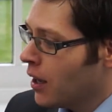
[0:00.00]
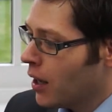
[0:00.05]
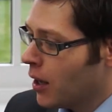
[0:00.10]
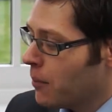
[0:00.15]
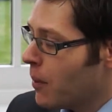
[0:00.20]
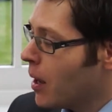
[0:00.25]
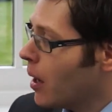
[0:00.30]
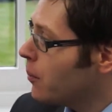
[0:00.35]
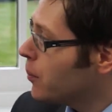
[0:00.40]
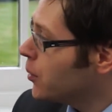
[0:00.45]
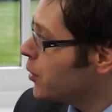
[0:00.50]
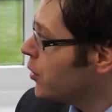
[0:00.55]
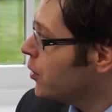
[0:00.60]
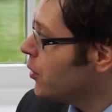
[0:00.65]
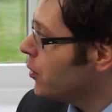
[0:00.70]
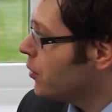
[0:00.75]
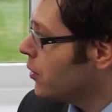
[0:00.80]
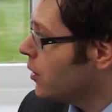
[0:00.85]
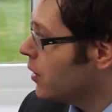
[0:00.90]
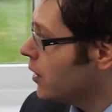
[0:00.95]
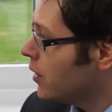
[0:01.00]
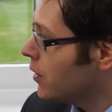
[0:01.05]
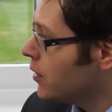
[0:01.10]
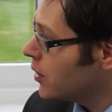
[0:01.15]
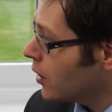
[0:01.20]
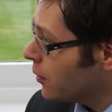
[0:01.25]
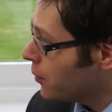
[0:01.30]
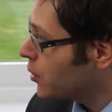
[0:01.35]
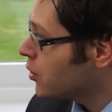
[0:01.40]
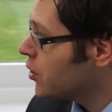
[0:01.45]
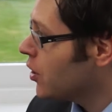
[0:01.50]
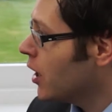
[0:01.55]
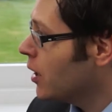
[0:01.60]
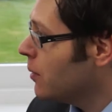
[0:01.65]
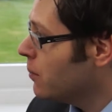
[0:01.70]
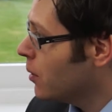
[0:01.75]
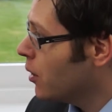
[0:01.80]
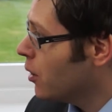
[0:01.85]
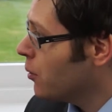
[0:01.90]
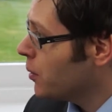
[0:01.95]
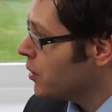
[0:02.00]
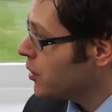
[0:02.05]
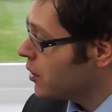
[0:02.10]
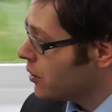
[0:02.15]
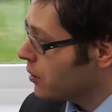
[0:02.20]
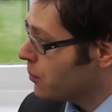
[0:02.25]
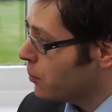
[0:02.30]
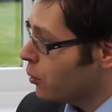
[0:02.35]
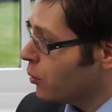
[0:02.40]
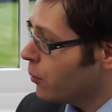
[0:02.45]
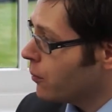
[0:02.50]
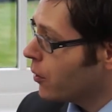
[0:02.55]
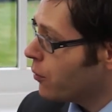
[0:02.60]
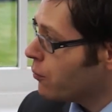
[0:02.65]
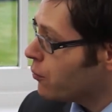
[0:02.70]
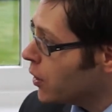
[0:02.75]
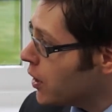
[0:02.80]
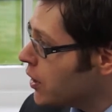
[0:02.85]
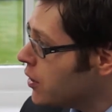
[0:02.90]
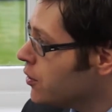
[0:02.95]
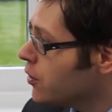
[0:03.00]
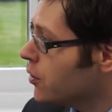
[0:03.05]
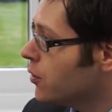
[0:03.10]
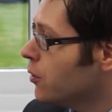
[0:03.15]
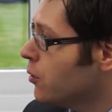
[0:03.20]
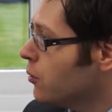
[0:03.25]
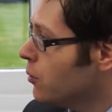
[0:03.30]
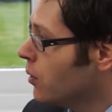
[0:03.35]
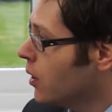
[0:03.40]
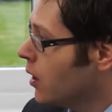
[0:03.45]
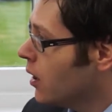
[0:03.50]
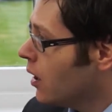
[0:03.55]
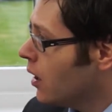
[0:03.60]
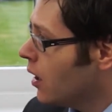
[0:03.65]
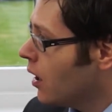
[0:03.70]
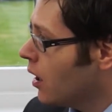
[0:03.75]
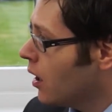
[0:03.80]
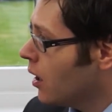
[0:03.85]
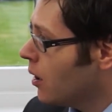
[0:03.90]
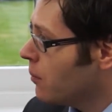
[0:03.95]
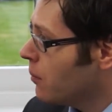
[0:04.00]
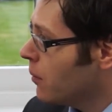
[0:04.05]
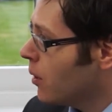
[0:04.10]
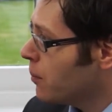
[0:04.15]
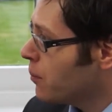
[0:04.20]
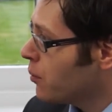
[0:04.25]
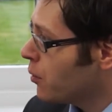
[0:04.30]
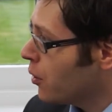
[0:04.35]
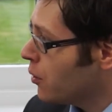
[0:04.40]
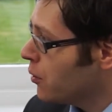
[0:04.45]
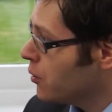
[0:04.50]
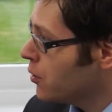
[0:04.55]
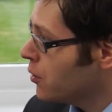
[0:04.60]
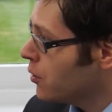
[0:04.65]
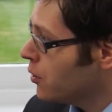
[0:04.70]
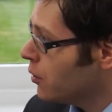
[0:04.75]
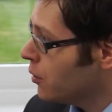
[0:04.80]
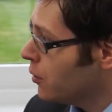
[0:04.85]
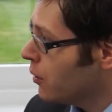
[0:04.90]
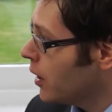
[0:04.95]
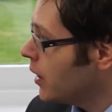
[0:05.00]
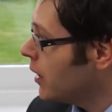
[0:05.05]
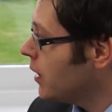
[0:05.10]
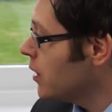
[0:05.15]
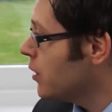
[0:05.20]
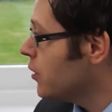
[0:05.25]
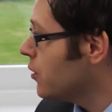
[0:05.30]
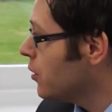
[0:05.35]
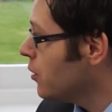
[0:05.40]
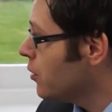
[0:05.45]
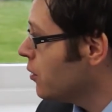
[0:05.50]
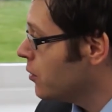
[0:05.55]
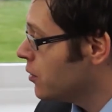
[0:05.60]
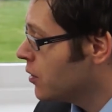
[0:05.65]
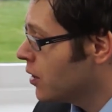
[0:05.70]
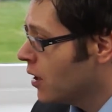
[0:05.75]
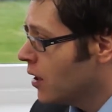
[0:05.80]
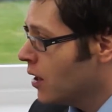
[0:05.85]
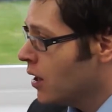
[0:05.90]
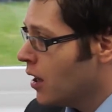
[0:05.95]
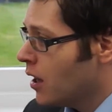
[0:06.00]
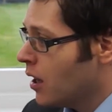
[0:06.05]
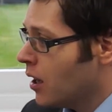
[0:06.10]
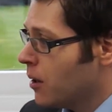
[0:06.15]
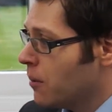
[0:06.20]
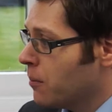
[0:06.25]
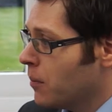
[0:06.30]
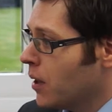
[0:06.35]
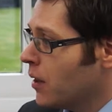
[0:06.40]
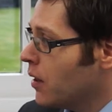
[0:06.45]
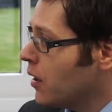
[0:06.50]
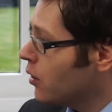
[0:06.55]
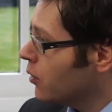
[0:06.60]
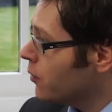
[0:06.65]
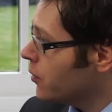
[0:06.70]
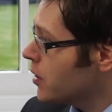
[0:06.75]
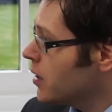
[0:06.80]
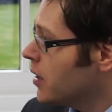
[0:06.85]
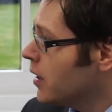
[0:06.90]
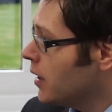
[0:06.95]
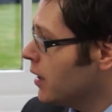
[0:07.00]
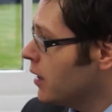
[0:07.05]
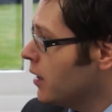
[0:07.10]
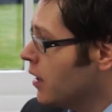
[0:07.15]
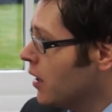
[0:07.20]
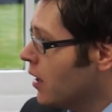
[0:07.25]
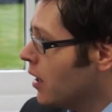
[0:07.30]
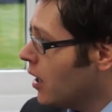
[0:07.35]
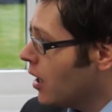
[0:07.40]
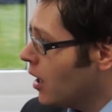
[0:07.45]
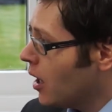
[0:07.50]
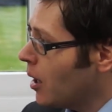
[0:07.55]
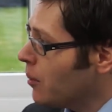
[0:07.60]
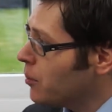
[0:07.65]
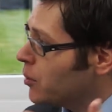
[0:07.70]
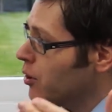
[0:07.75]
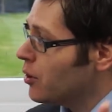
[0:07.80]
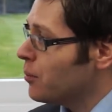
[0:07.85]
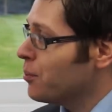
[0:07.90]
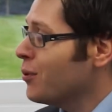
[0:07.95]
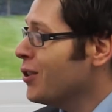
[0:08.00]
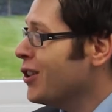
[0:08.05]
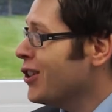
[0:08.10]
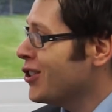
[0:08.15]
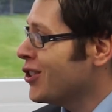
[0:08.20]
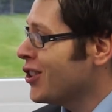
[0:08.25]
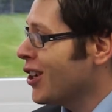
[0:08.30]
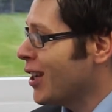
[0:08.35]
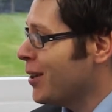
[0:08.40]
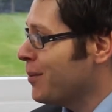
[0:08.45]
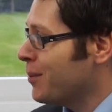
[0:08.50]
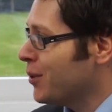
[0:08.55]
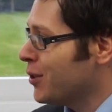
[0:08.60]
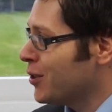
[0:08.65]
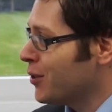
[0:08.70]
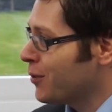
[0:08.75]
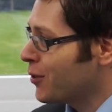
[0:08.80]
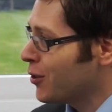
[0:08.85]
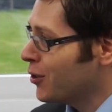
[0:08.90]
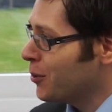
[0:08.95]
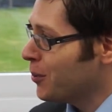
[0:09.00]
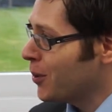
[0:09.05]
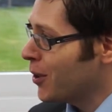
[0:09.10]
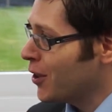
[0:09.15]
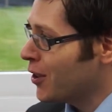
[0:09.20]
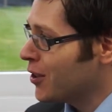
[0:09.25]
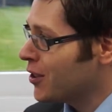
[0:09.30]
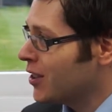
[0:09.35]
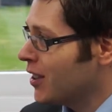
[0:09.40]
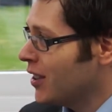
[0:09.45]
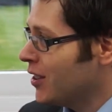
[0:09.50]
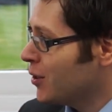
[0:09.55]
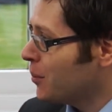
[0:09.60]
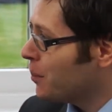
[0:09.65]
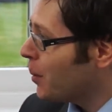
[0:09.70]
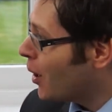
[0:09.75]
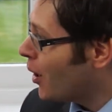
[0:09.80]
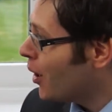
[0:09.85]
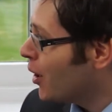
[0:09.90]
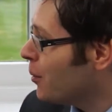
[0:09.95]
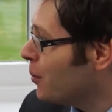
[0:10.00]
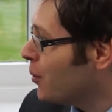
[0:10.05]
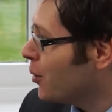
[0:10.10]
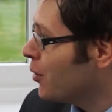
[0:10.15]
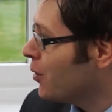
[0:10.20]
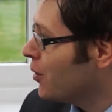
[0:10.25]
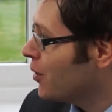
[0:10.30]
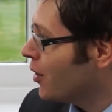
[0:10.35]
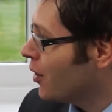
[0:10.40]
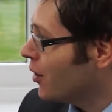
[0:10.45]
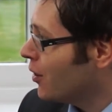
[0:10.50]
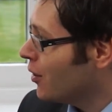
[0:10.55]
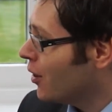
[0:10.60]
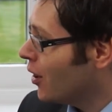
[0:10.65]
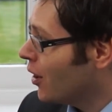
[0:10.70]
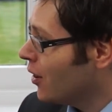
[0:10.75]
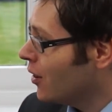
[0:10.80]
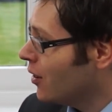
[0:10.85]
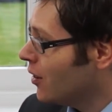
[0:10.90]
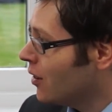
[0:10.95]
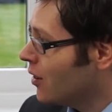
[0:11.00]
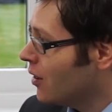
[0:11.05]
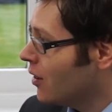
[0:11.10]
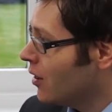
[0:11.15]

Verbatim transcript: um, up to the Suffolk Chamber, which is a more of a regional um, approach to any issues. Um, and then obviously uh, up to the British chambers of commerce, into Parliament, and, and